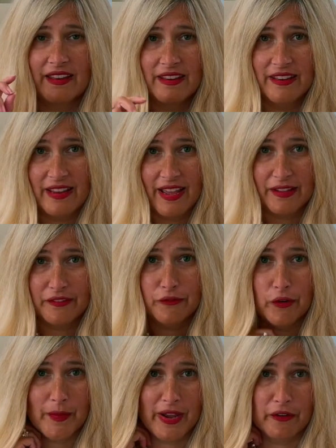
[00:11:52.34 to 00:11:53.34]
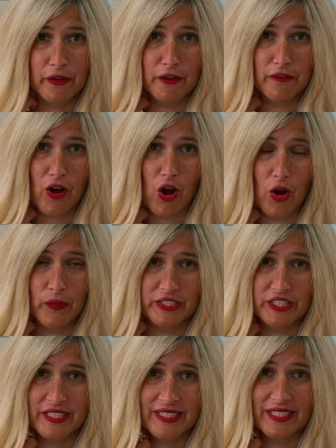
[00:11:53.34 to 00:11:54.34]
Now for my Grove haul,
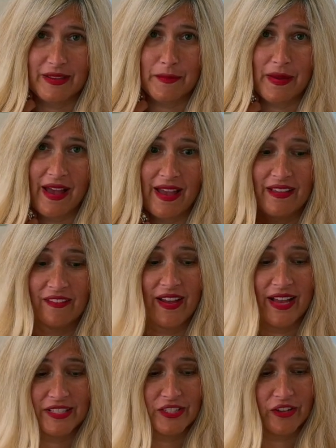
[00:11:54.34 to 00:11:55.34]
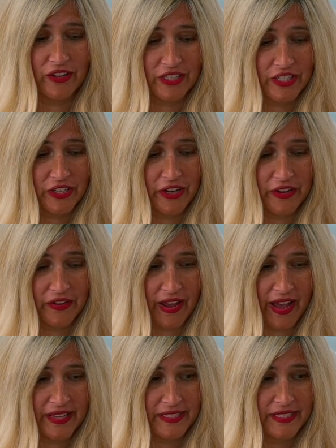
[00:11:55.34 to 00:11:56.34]
which is my last haul to show you
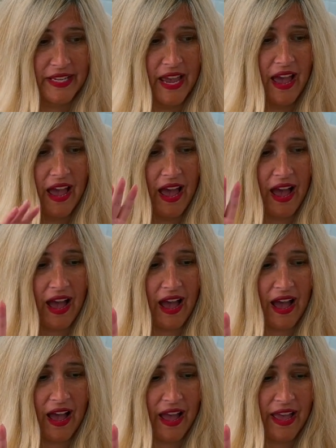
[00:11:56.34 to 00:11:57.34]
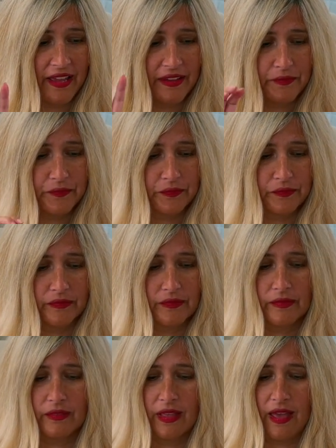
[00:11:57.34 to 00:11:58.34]
guys. I
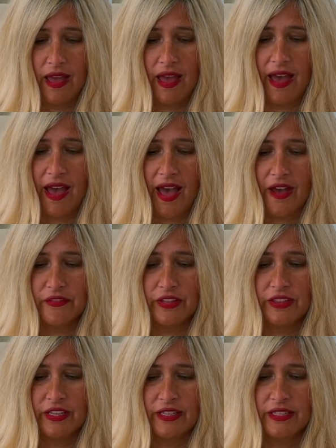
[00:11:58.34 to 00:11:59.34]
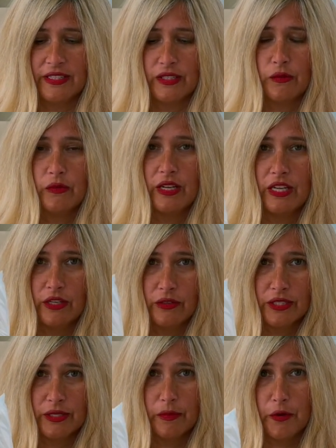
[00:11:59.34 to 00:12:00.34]
have these
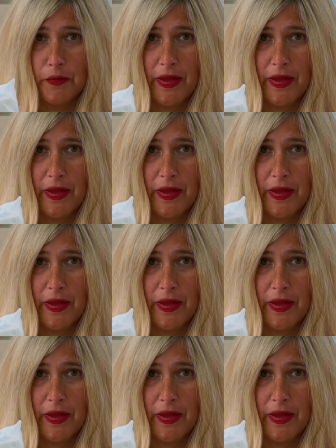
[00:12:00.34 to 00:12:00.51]
reusable